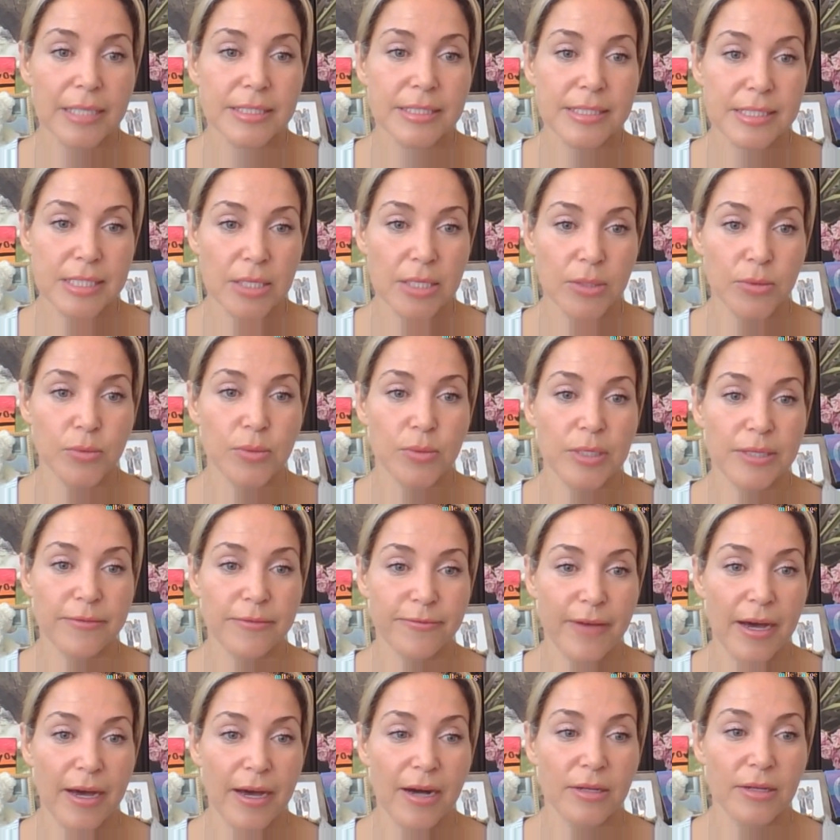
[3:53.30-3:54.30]
so we
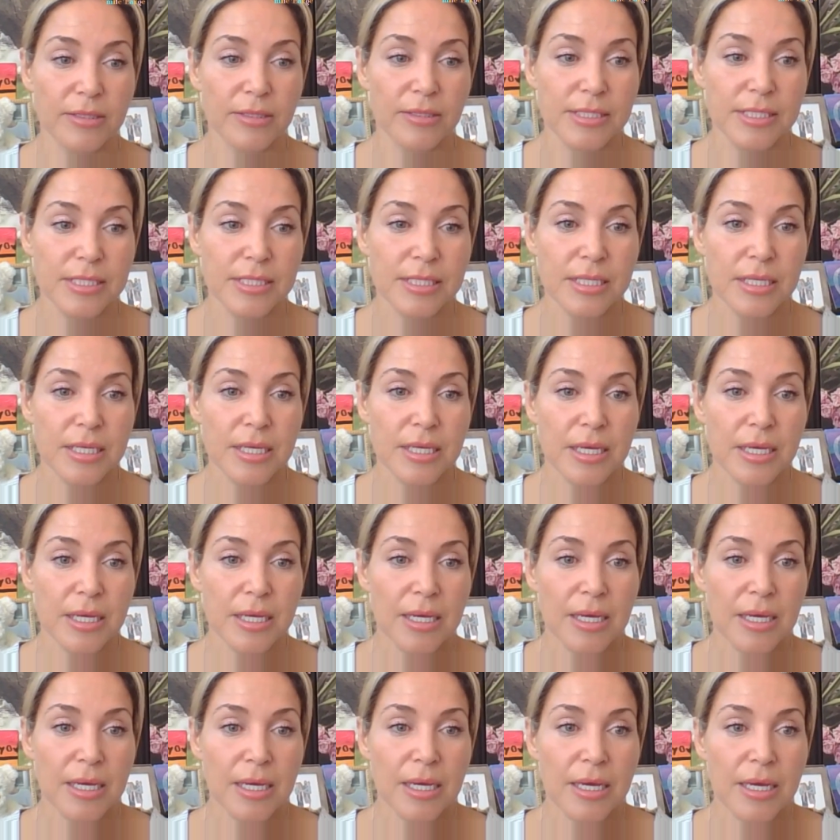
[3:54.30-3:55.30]
felt
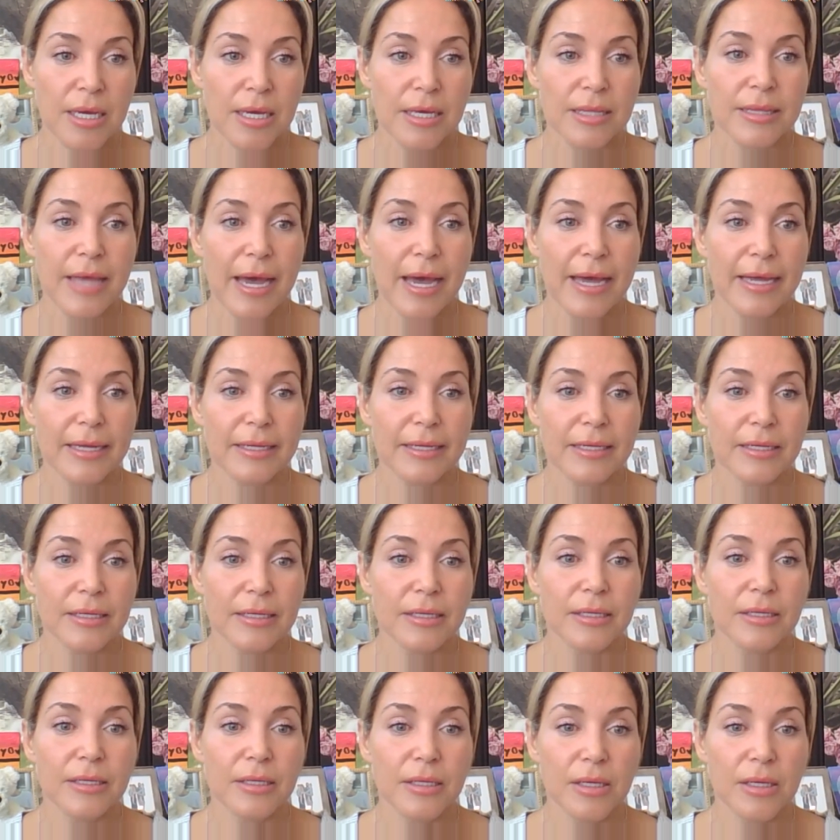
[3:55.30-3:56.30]
that
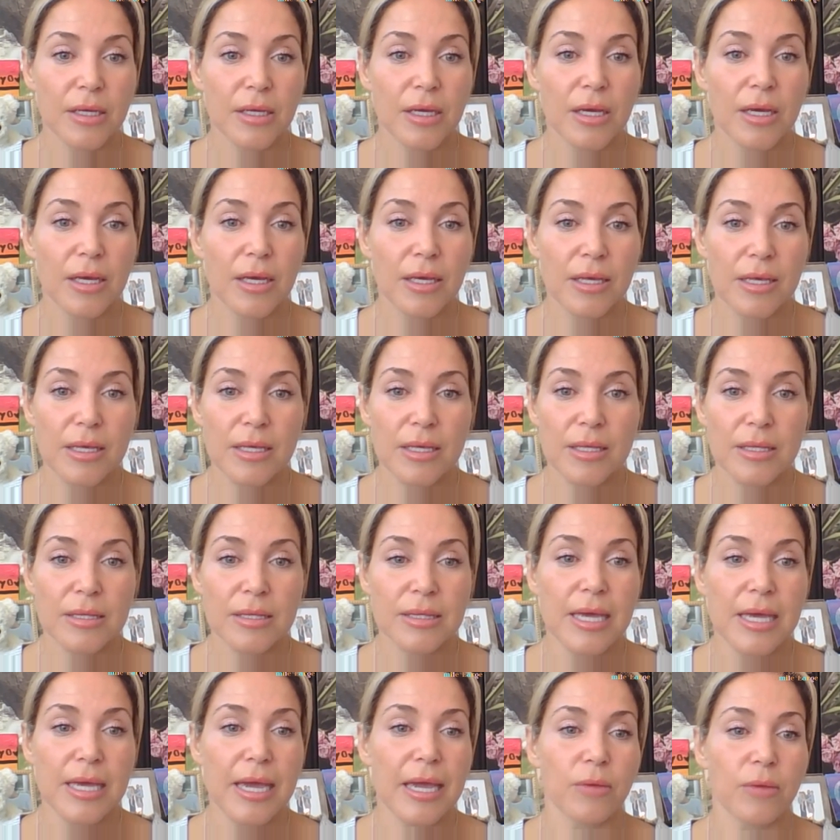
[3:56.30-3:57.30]

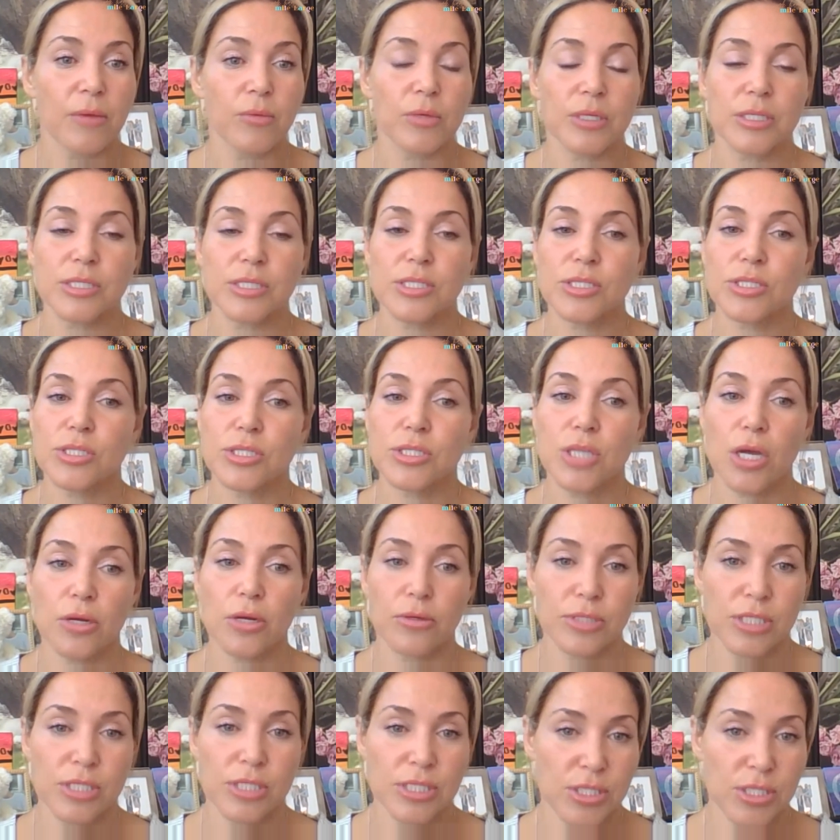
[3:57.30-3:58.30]
they were
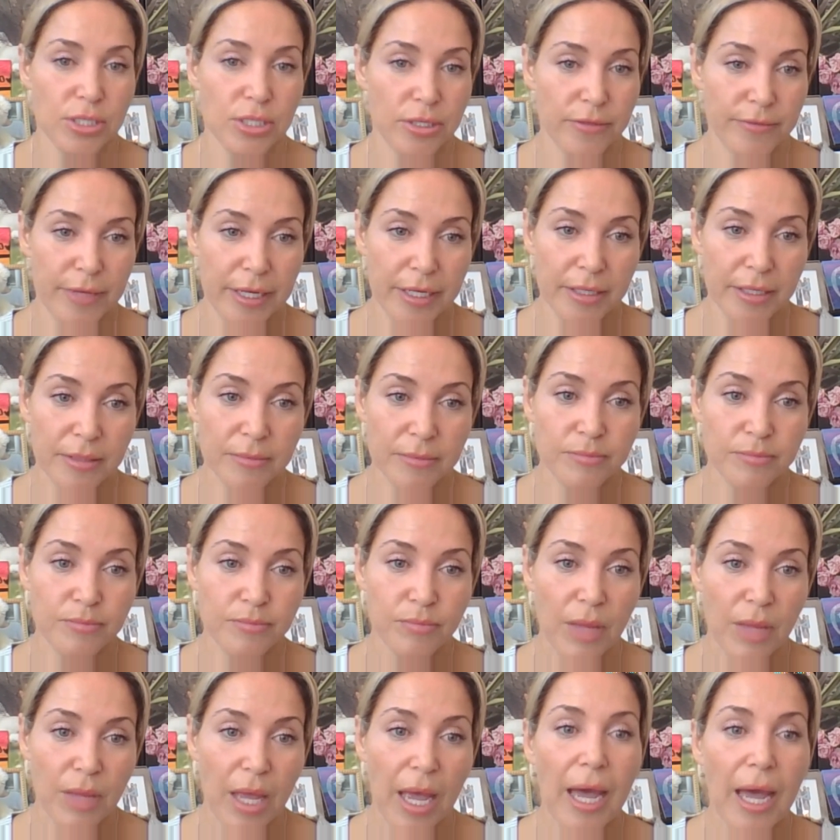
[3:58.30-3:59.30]
so deserving,
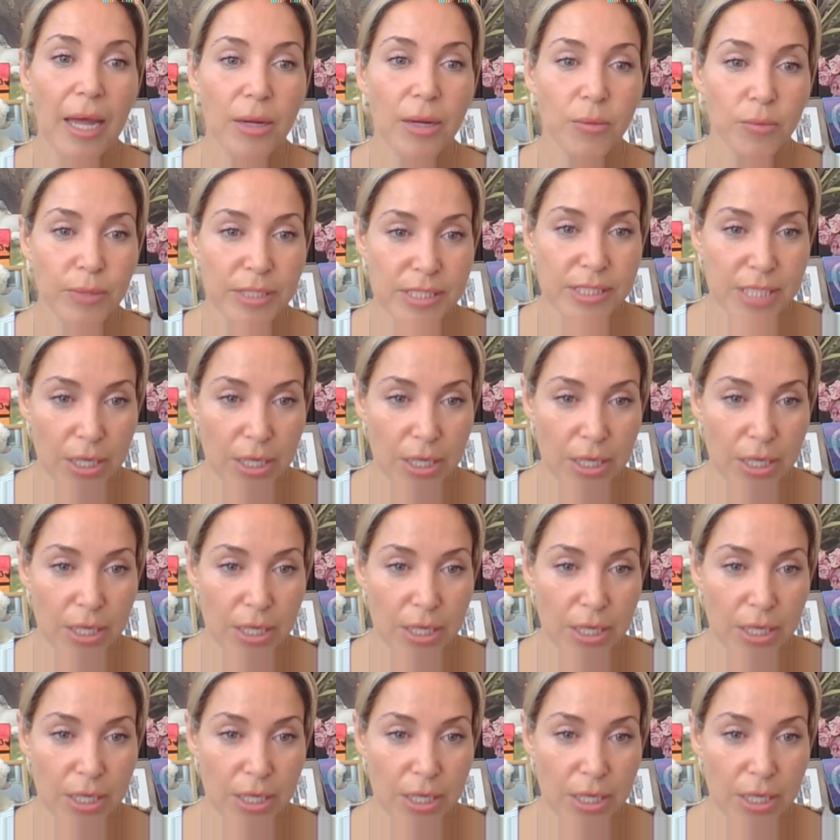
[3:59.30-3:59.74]
and we